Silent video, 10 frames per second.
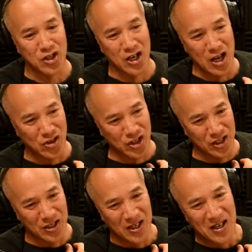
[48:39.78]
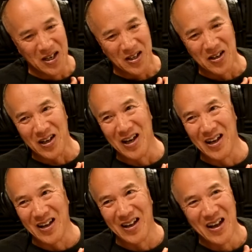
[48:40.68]
tenacity. You know,
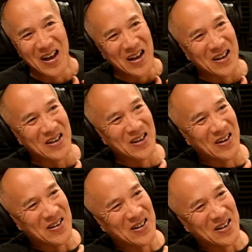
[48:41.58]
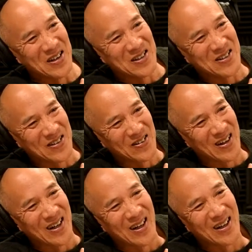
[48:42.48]
yeah, you know, yeah. you need to.
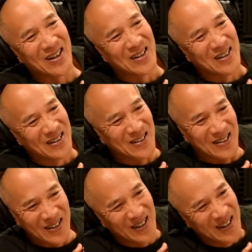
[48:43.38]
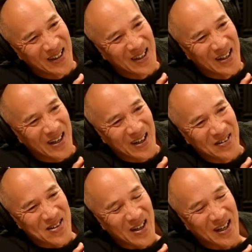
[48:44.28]
Uh, oh, it
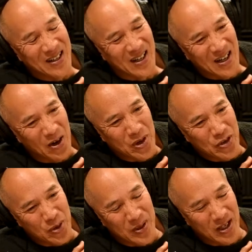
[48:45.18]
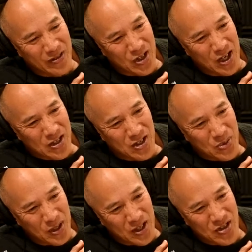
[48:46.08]
was like uh, I went through a midlife
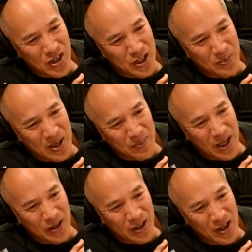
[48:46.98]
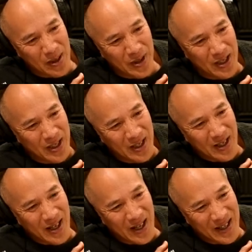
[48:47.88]
crisis where I decided to be a mountain climber,
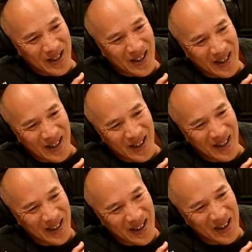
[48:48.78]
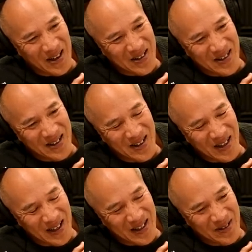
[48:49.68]
and uh, yeah, I,
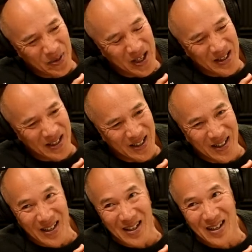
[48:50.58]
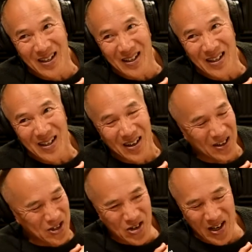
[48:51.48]
I Are those people did, uh, nuts. Uh, oh,
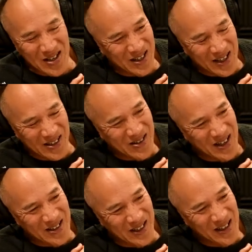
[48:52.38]
it's crazy! It's crazy.